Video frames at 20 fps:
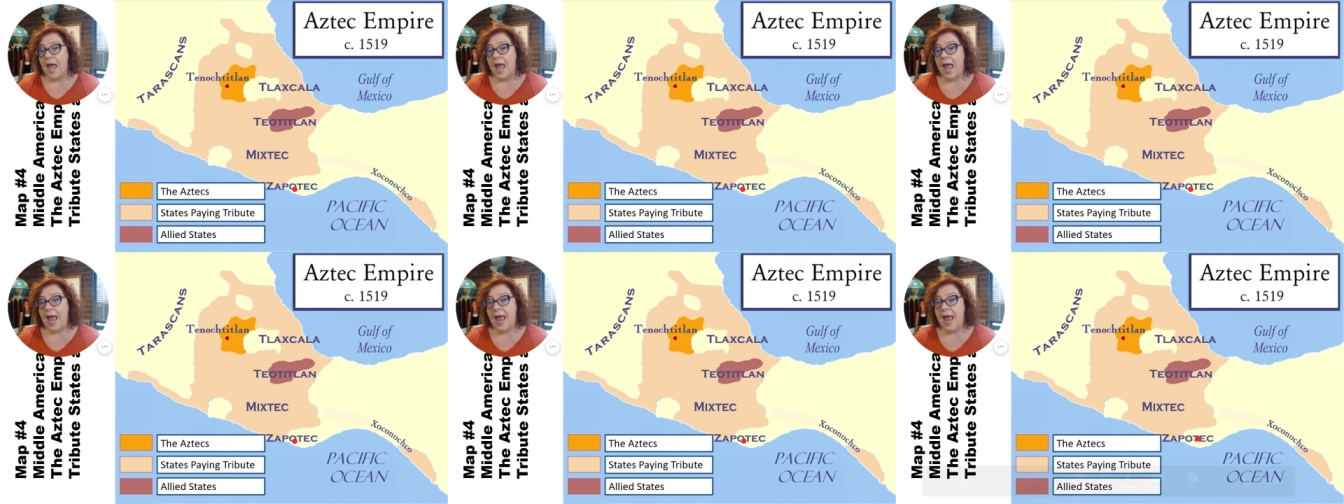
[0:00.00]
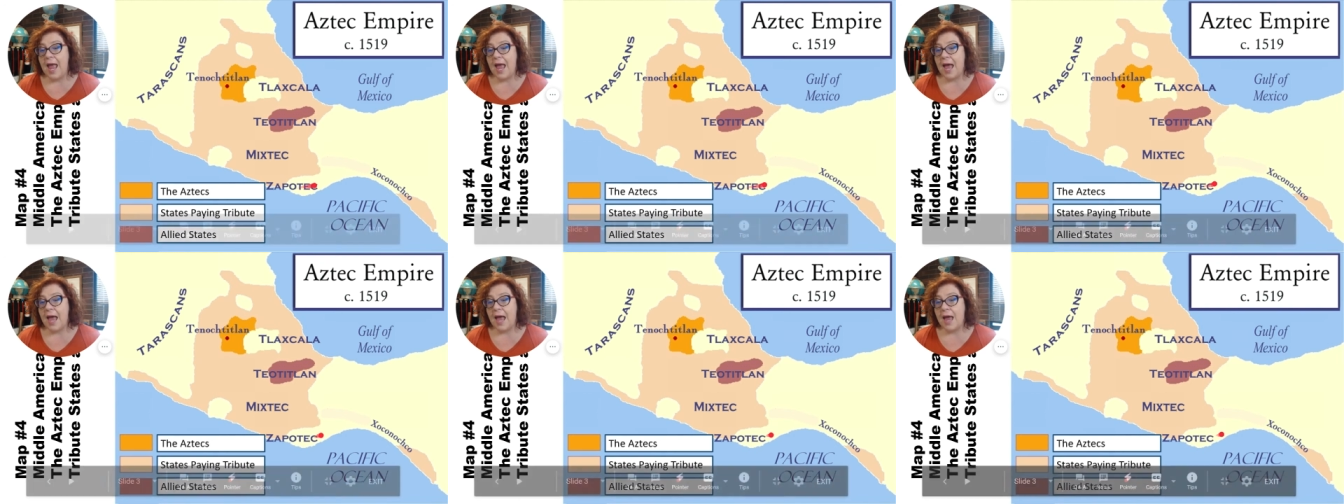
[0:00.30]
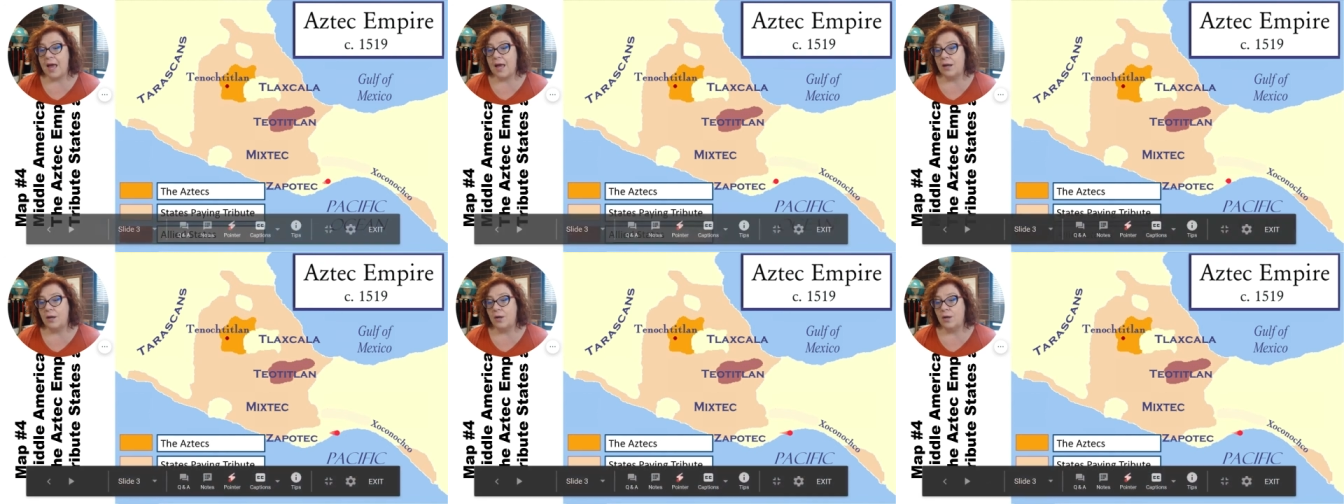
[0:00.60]

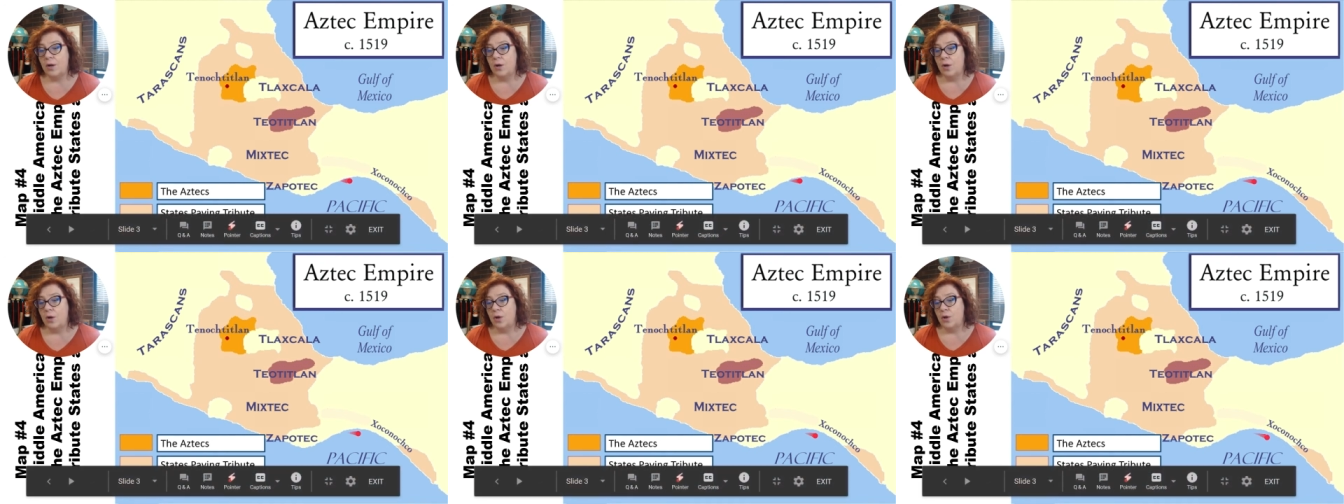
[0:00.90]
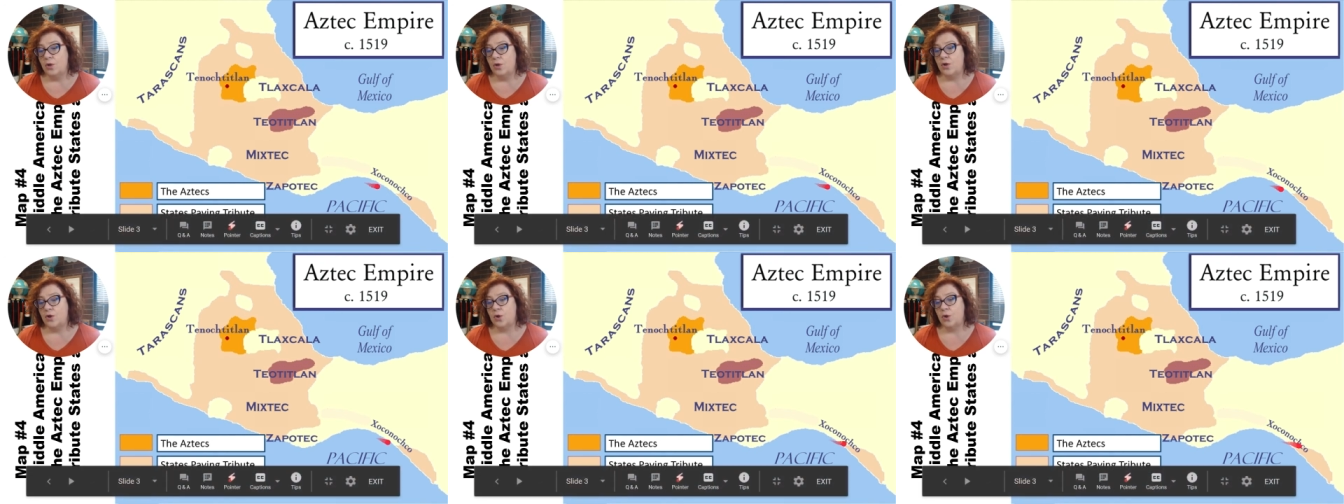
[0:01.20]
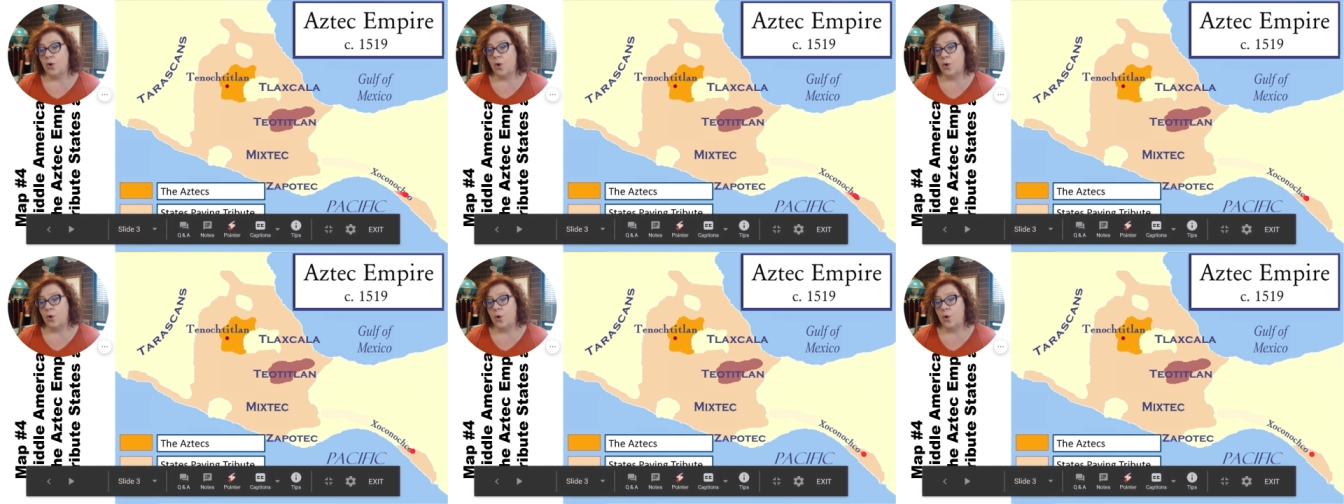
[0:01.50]
And
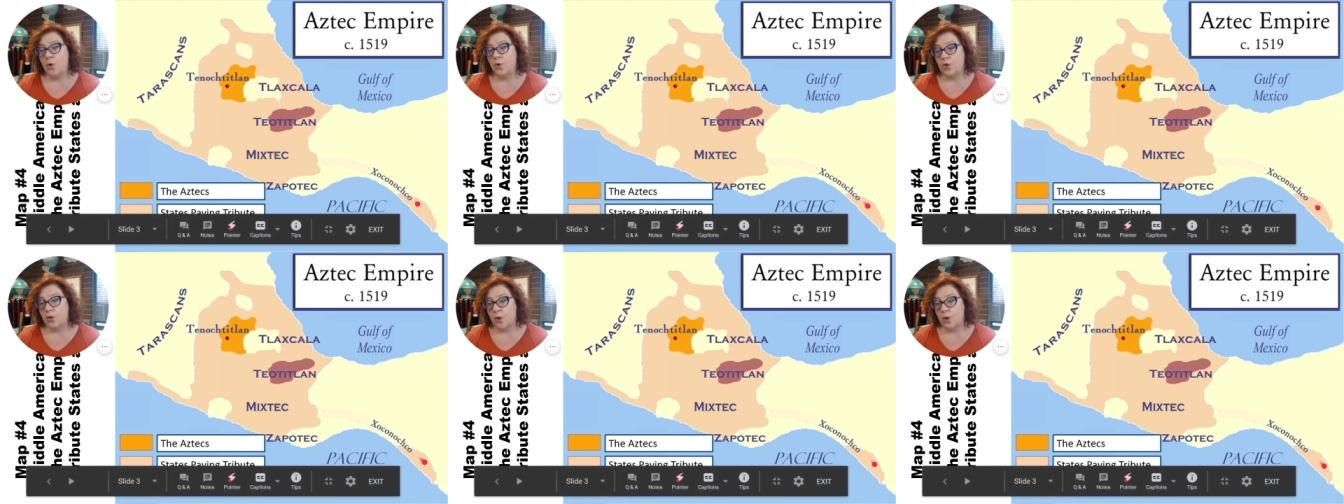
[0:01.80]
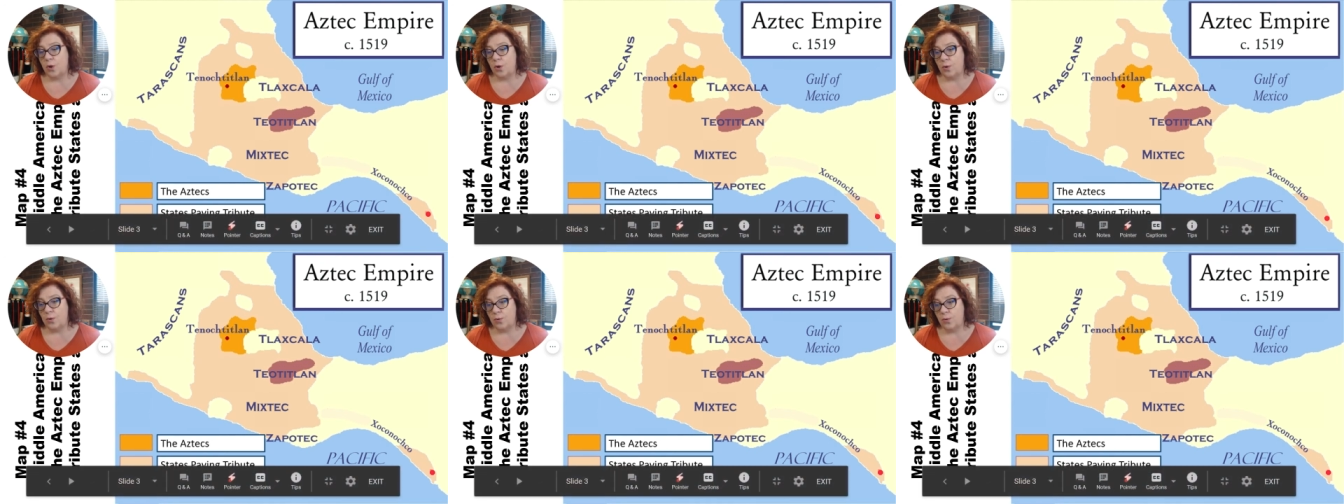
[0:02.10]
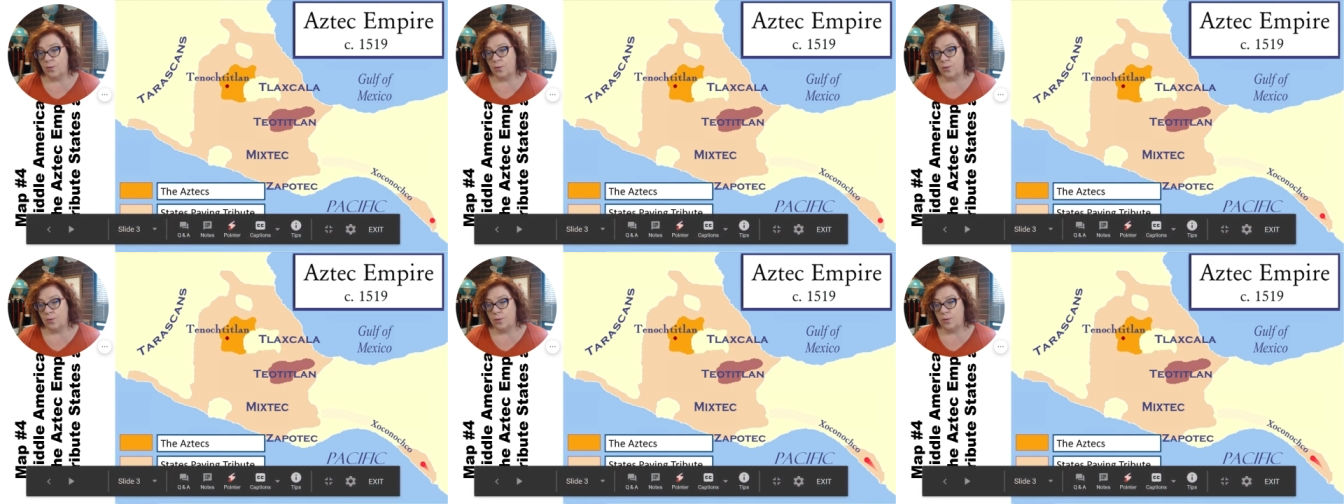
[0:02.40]
Choconochco
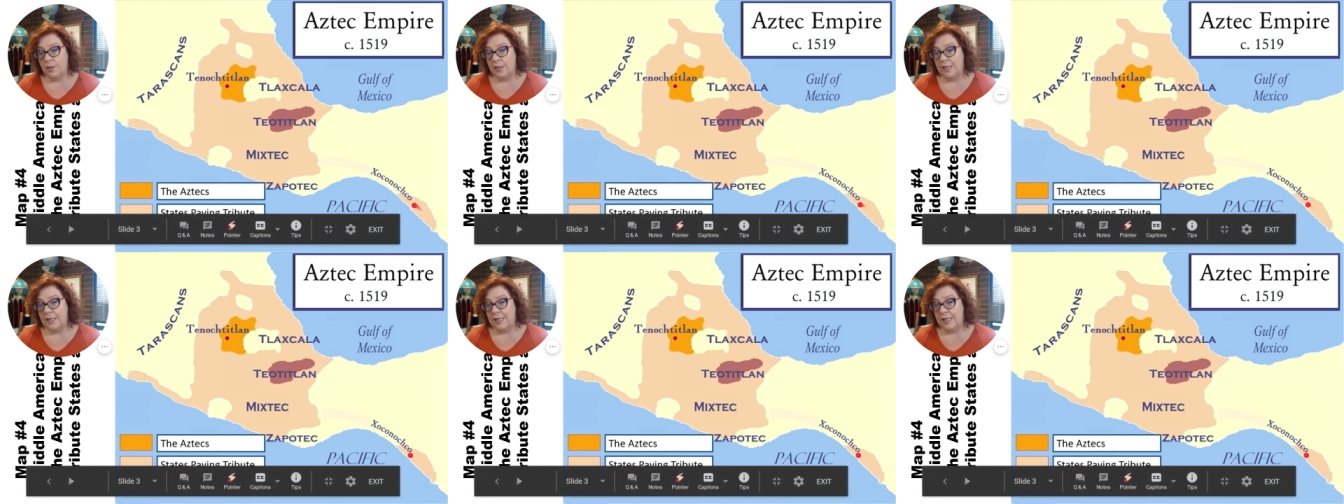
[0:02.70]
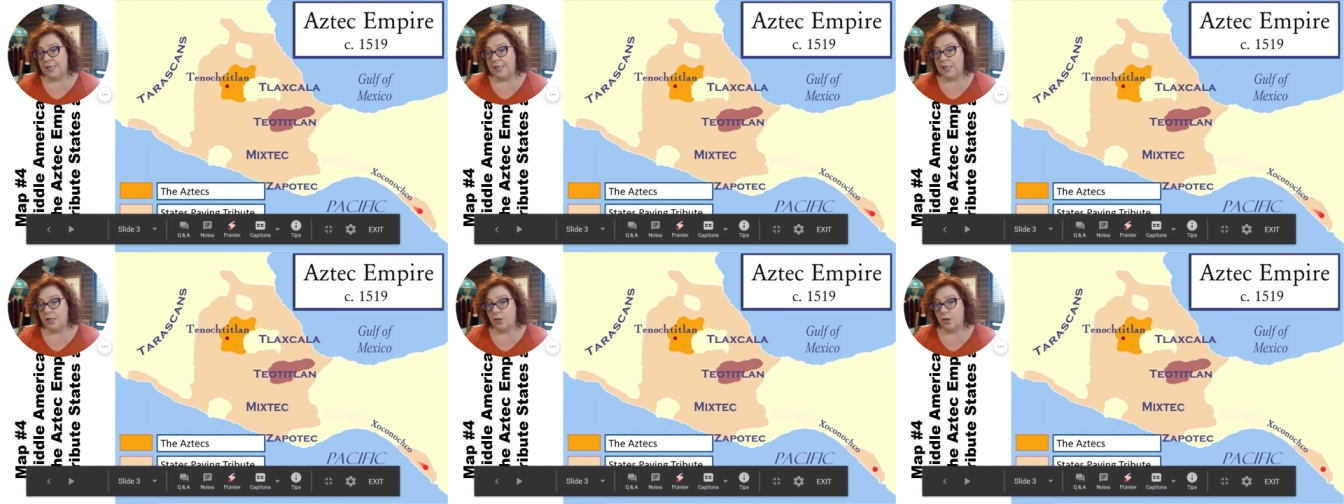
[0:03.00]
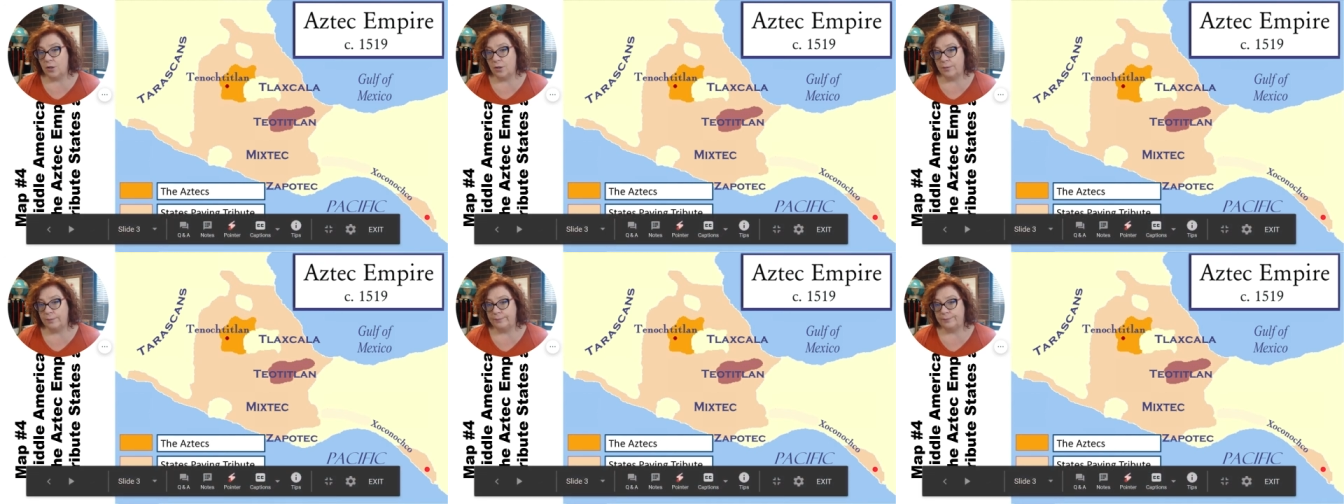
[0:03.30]

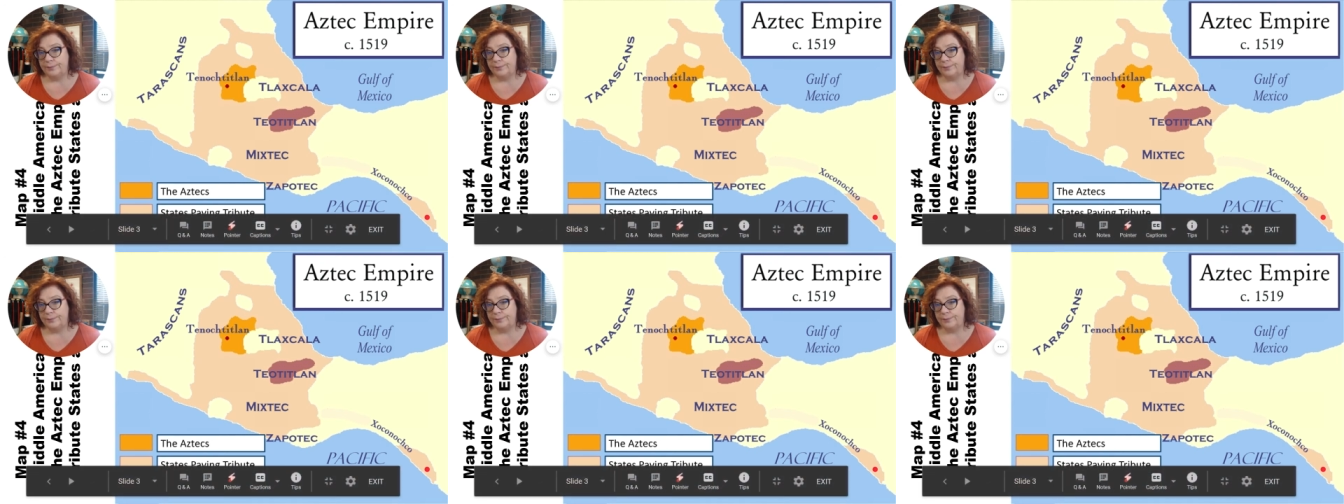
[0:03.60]
here.